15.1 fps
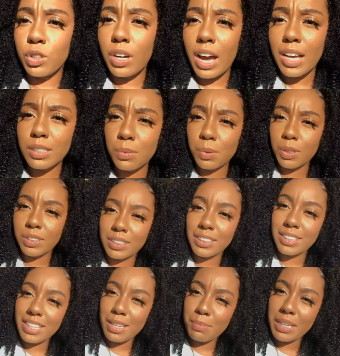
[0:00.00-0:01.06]
you guys will
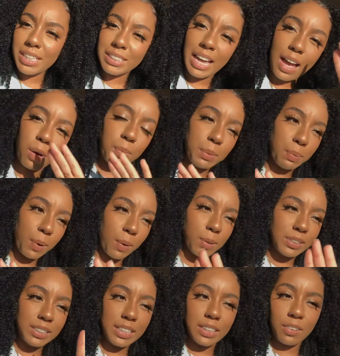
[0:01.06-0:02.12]
see because I'll be
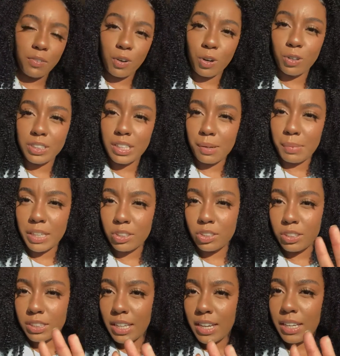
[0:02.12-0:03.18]
posting the photos that I'm
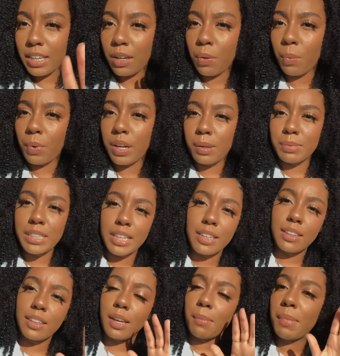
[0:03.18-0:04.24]
actually taking when I'm
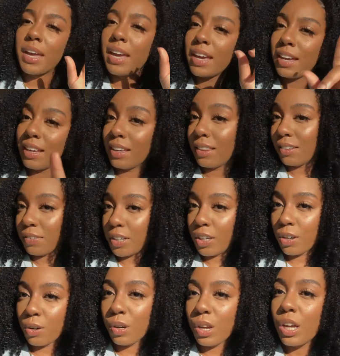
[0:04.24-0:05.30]
taking them in the
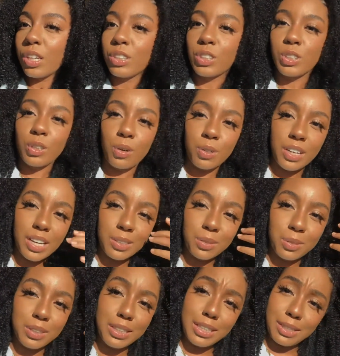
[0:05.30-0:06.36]
video. So you guys will
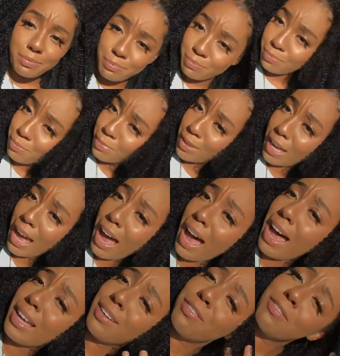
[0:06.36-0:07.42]
see the
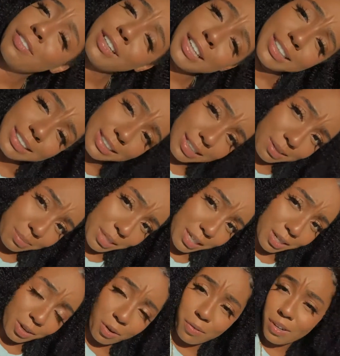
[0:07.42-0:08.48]
hot flicks that I'm
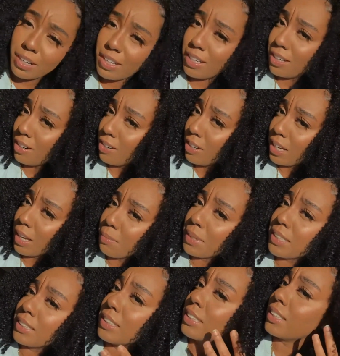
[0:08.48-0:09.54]
getting over here, okay,
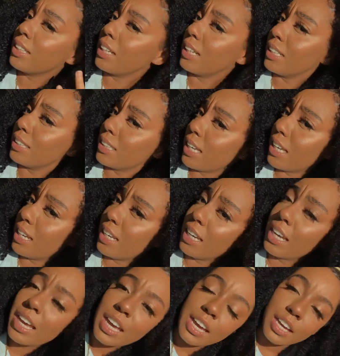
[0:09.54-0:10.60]
because the sunlight is hitting.
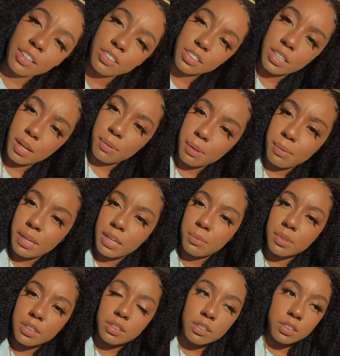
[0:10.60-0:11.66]
And you see how my makeup
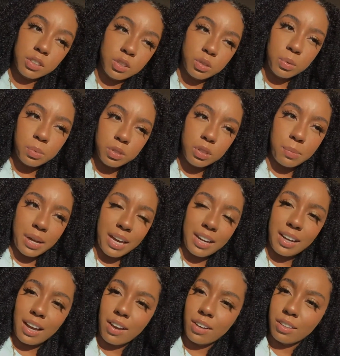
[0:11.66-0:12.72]
doesn't look super
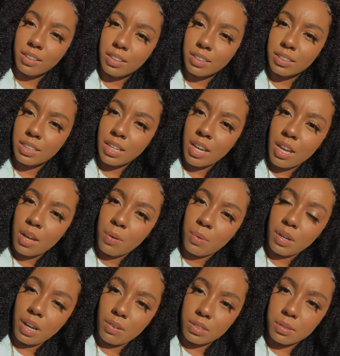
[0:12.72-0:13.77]
dramatic, how it looked
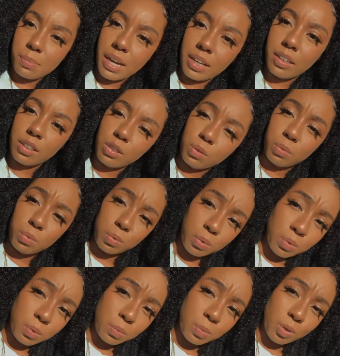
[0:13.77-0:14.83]
when I was back in the
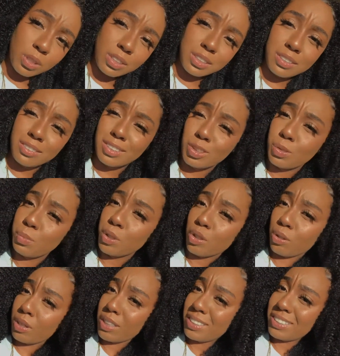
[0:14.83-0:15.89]
room, or it doesn't look super
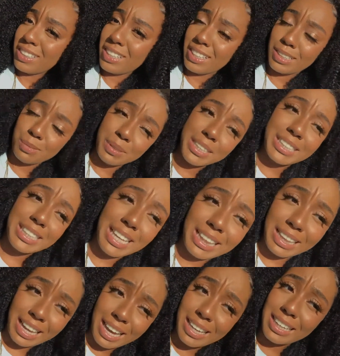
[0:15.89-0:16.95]
crusty, and that's because that
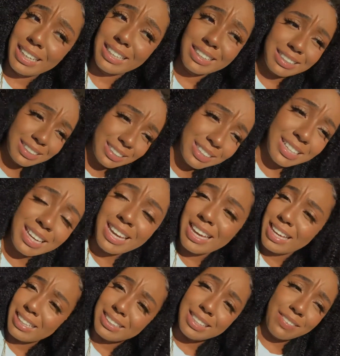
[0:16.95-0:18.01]
lighting
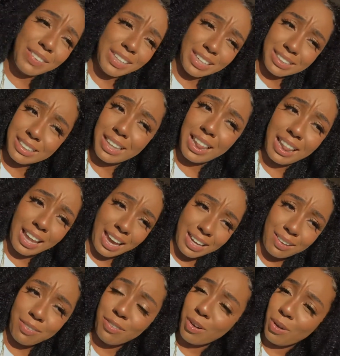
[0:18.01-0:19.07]
is giving us
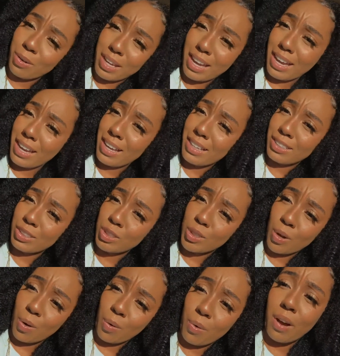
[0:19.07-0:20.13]
life, okay?
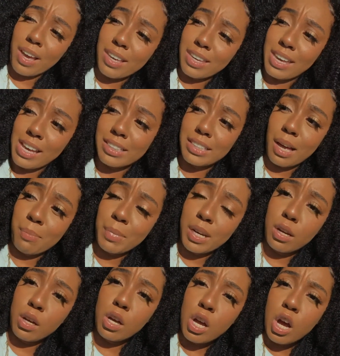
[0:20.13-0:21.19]
So yes, I'm
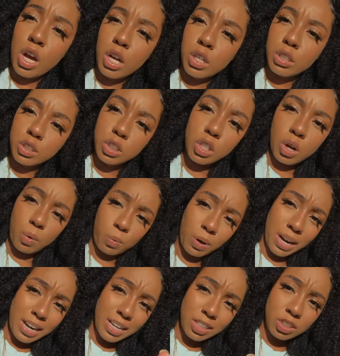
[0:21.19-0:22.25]
gonna
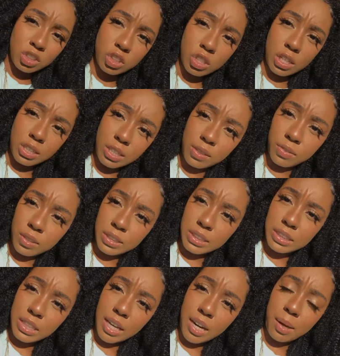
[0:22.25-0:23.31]
arrange a different
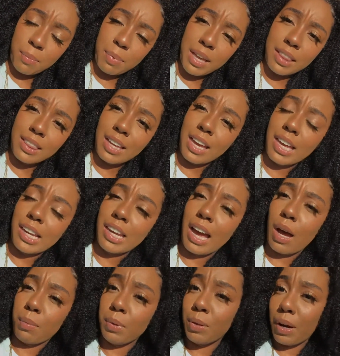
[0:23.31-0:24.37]
setup and then
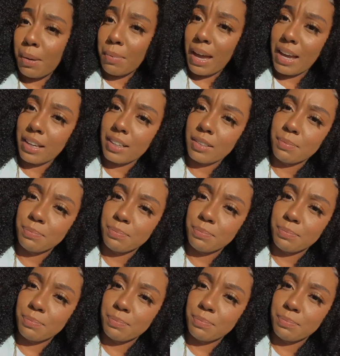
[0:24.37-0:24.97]
I'll be right back.